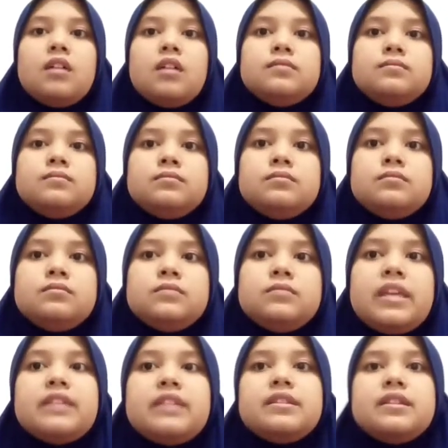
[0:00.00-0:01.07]

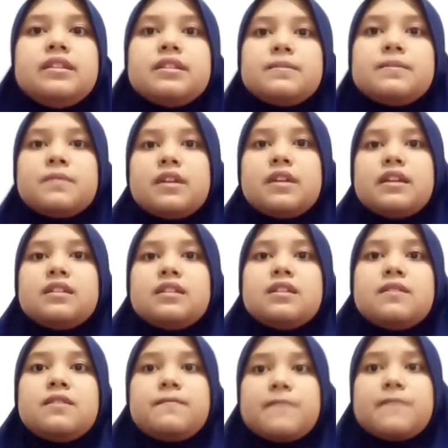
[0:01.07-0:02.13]
In
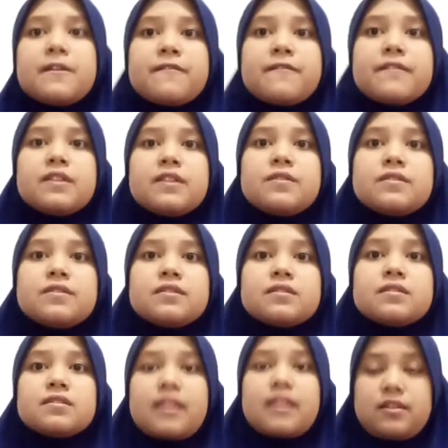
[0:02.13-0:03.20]
the previous
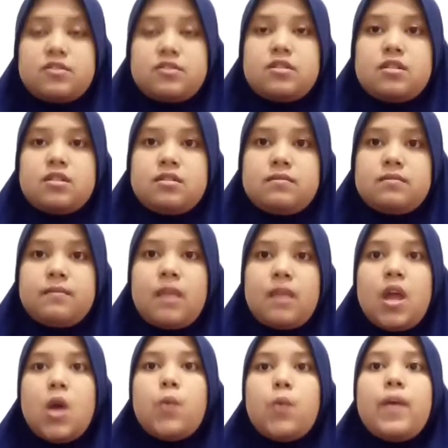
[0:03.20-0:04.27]
section,
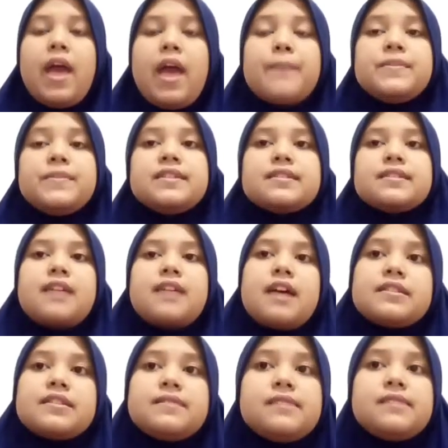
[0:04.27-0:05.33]
we have
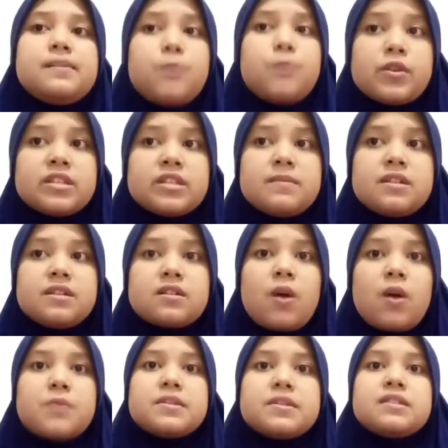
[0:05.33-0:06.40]
discussed several possible
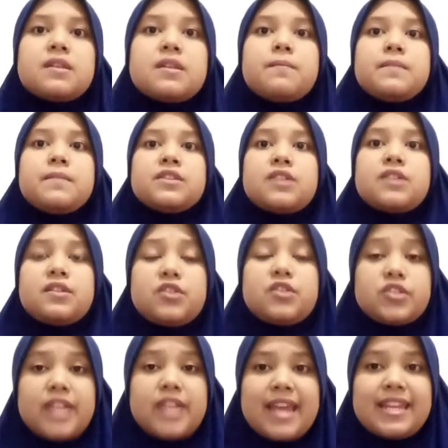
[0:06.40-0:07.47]
causes of
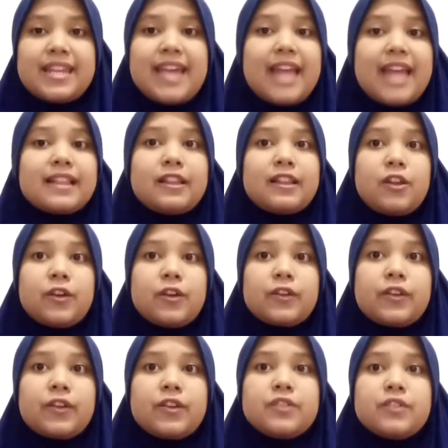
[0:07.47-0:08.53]
misunderstanding at
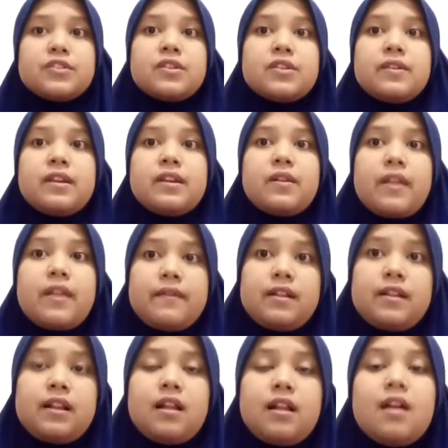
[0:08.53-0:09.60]
locutionary
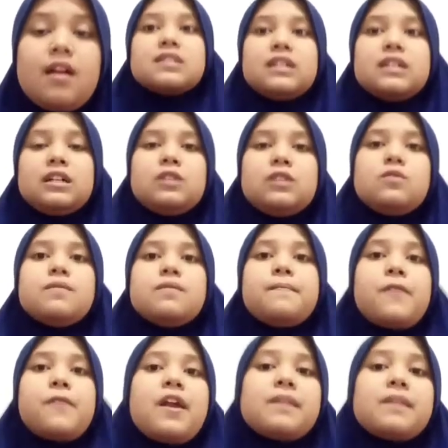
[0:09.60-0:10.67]
level. So,
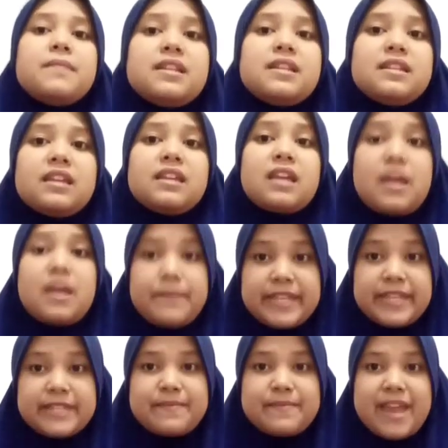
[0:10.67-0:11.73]
pragmatic
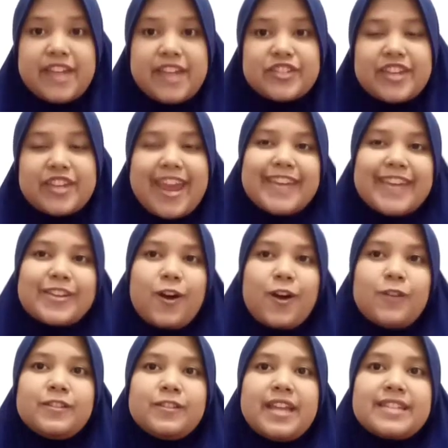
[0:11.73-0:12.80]
mismatch can be
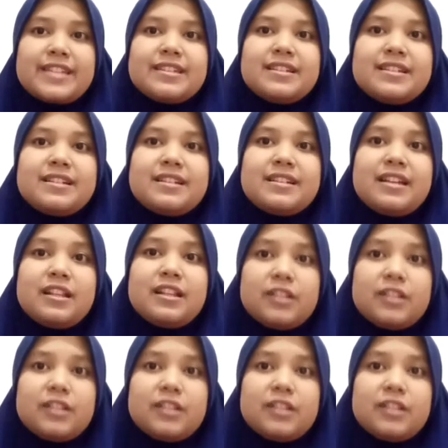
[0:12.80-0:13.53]
called as the